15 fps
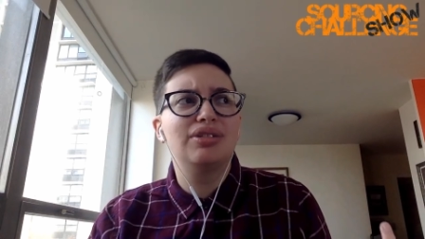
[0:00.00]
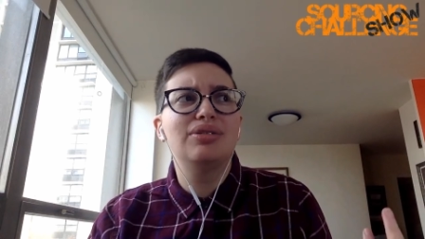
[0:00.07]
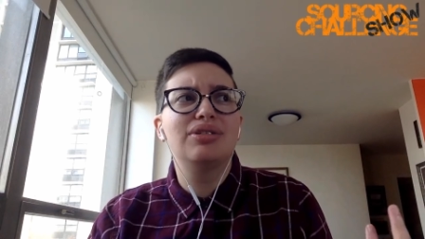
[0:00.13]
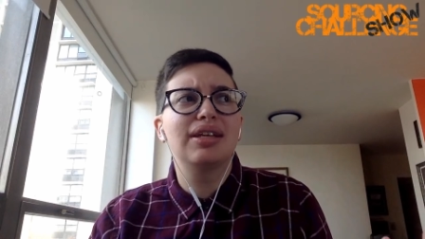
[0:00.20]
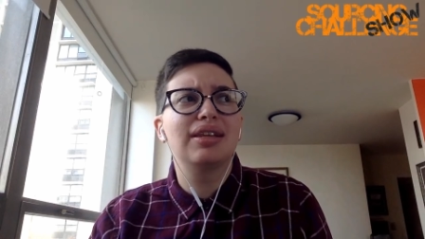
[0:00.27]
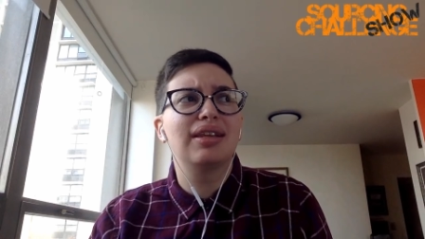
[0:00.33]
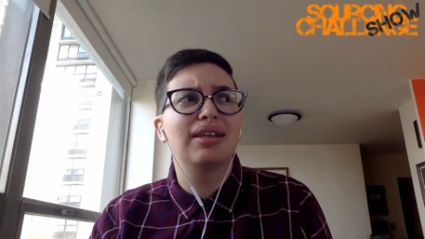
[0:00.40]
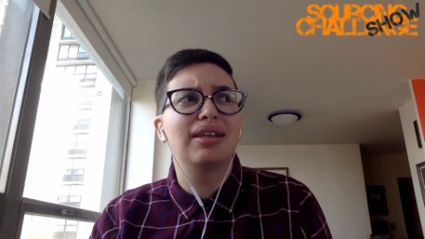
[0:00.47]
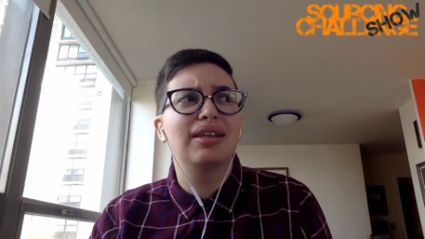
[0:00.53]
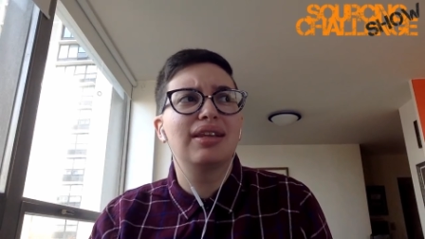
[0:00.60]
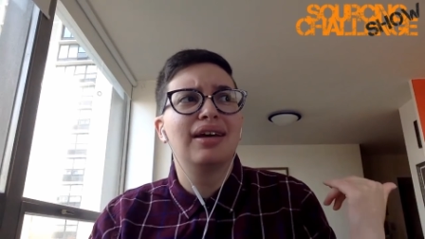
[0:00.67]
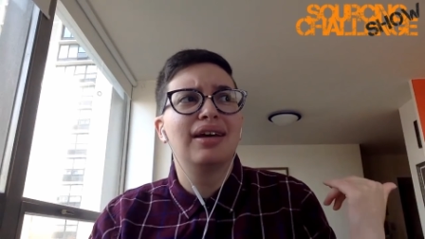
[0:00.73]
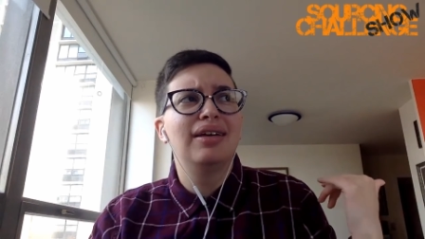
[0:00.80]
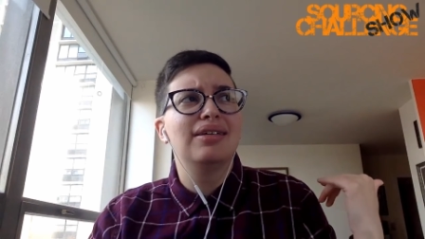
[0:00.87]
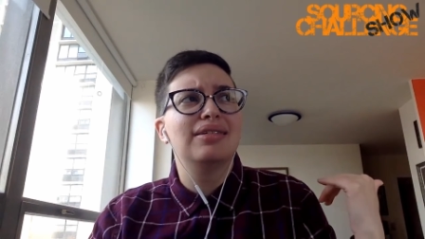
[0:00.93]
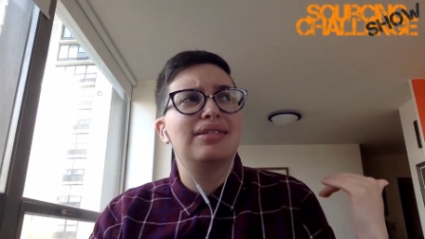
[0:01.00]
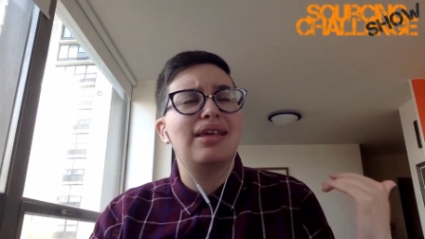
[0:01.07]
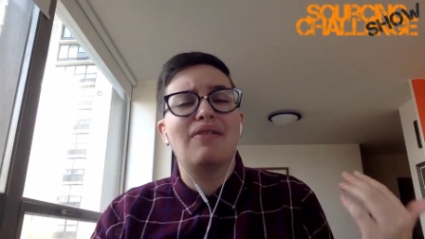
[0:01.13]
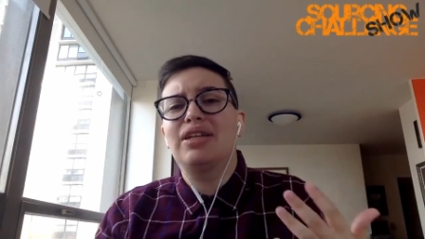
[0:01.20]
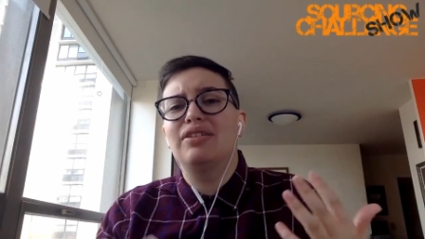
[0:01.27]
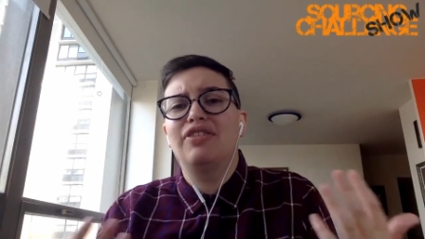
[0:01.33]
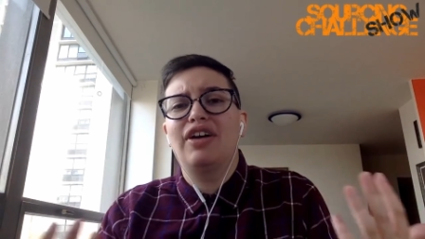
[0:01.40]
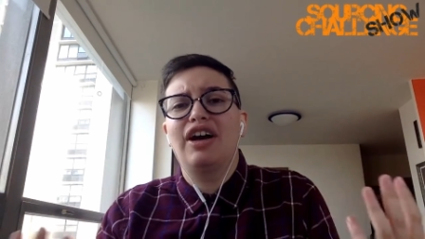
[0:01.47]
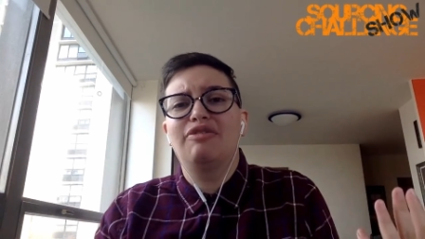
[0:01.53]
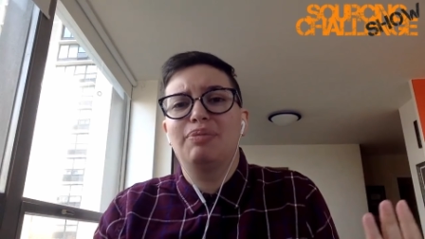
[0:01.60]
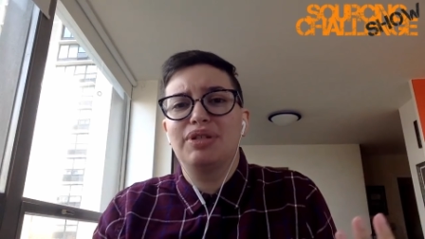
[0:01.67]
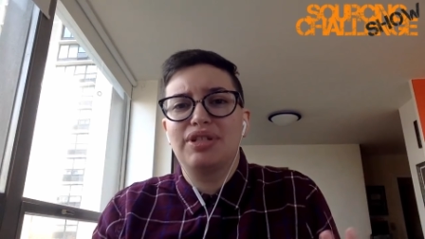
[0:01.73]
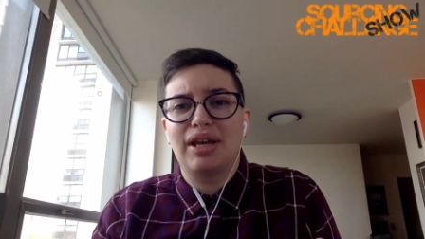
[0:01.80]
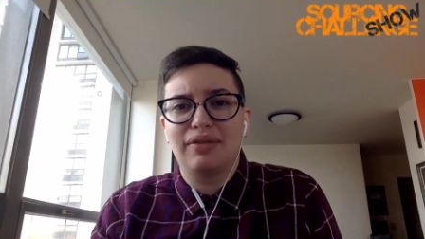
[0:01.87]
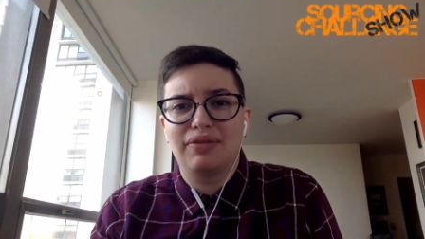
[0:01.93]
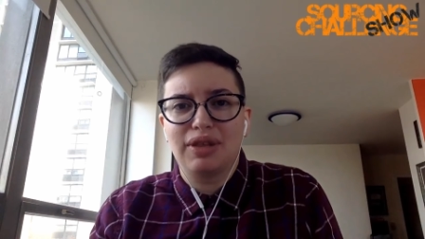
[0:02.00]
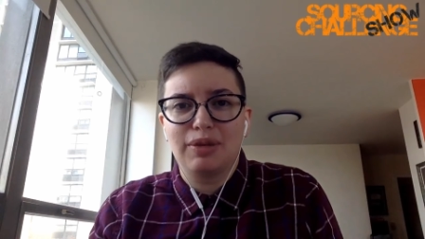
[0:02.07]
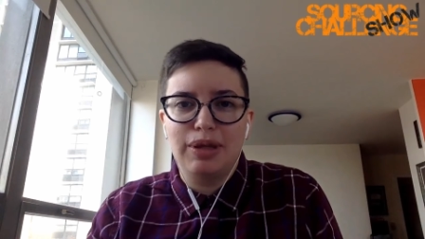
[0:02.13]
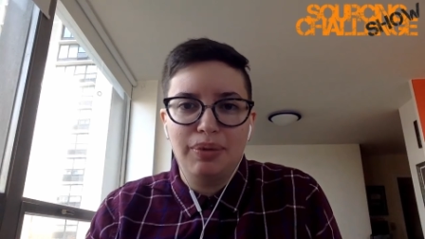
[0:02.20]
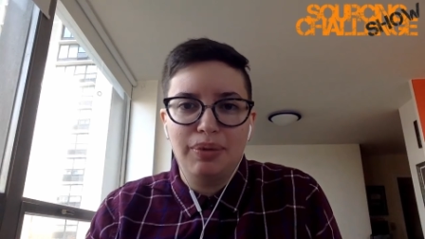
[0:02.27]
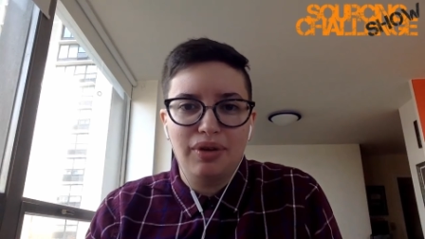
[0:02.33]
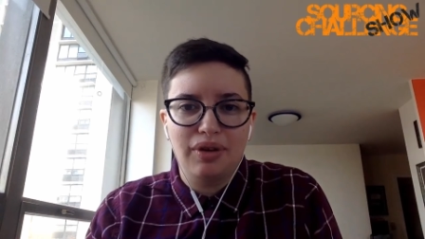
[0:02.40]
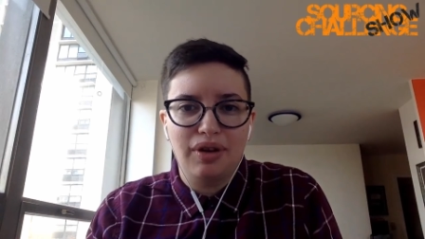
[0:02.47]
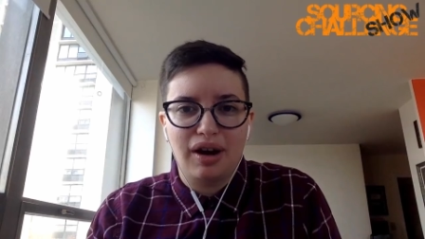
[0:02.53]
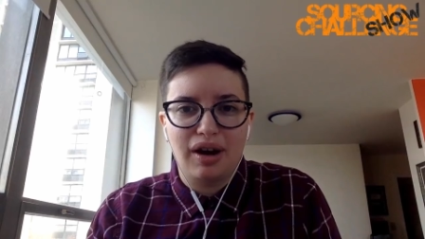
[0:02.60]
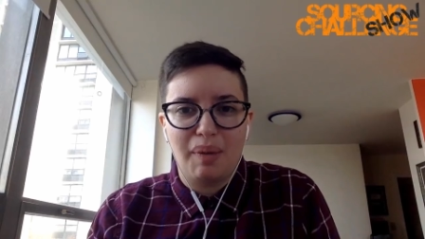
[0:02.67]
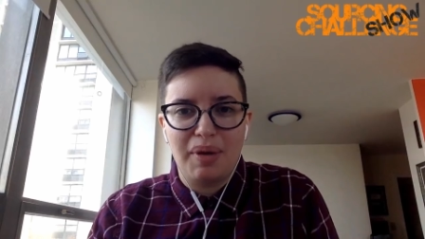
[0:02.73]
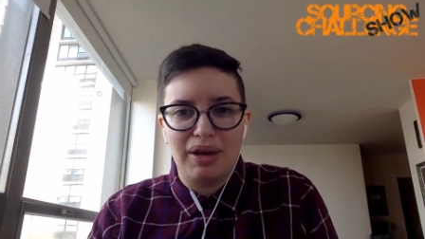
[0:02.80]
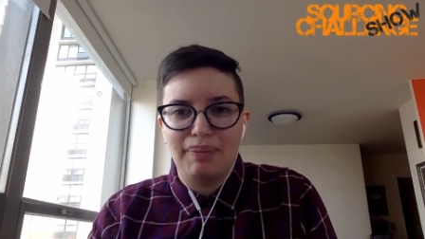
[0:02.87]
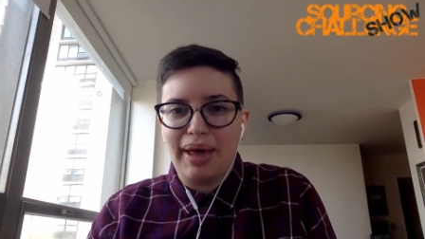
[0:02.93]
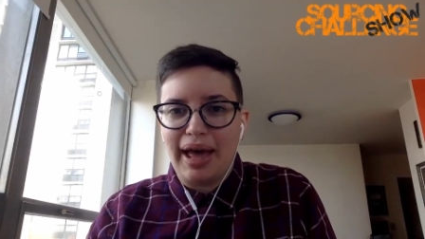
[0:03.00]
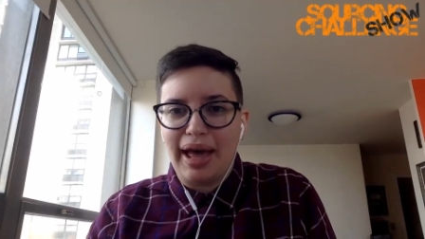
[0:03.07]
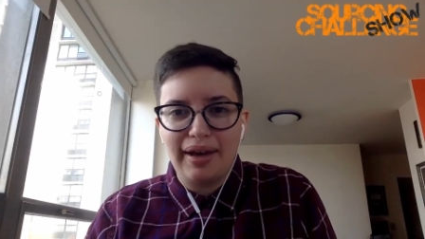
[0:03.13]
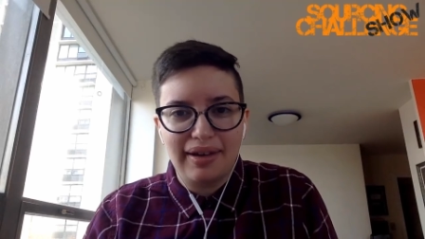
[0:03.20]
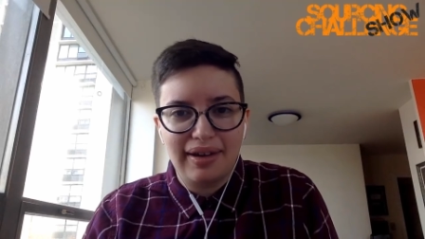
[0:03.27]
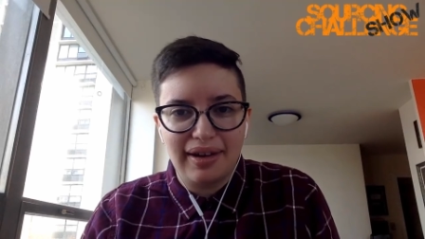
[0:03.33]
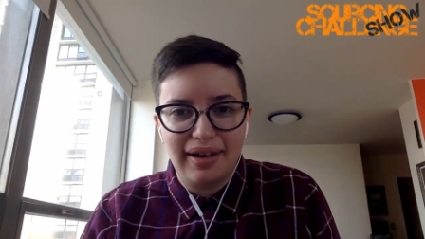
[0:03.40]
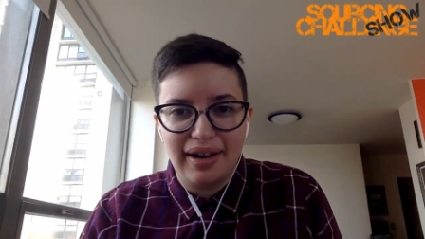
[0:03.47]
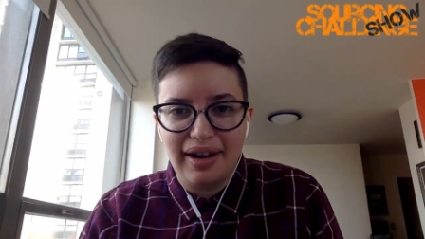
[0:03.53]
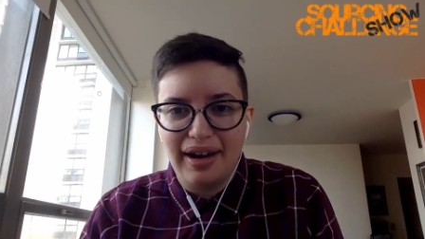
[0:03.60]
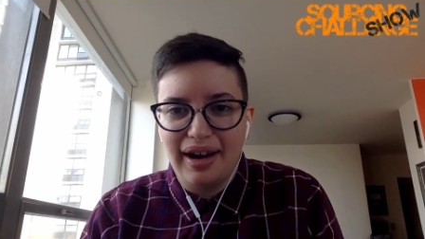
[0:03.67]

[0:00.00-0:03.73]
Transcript: And it's usually like 75% of the people are coming back.